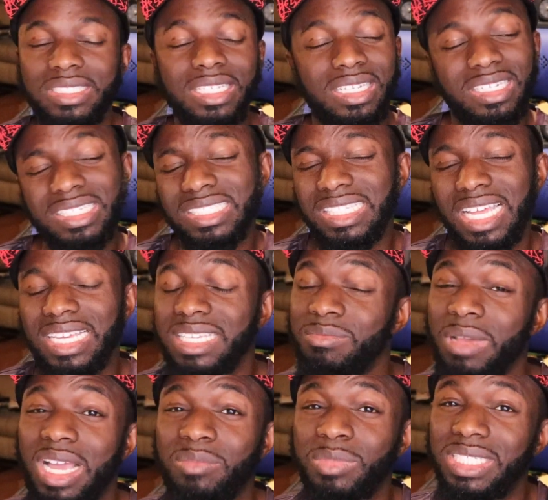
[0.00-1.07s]
It looks like he
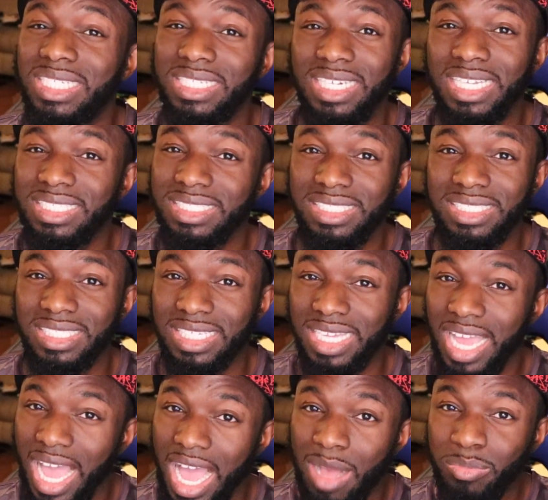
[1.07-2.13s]
might be connected to the
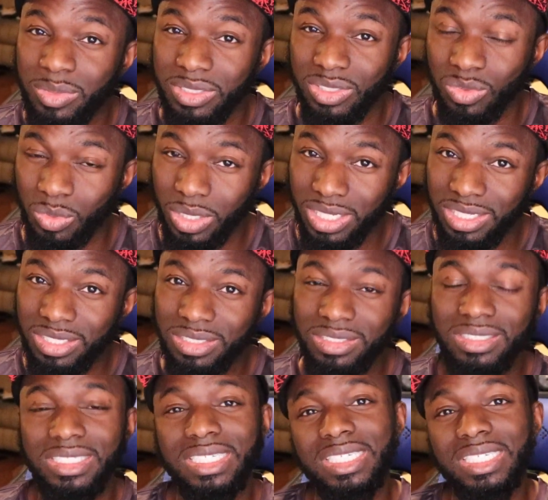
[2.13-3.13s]
cops as well.